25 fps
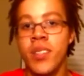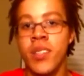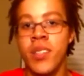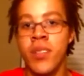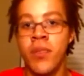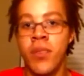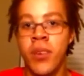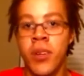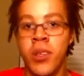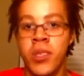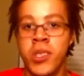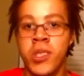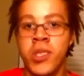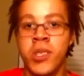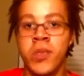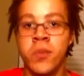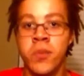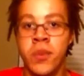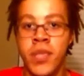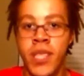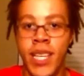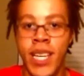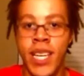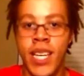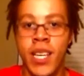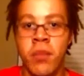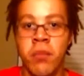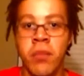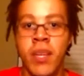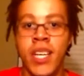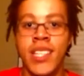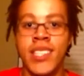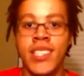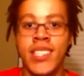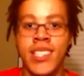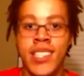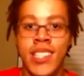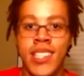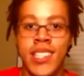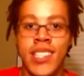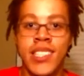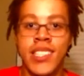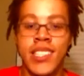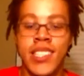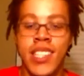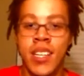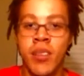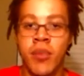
the Vulture's plan made sense.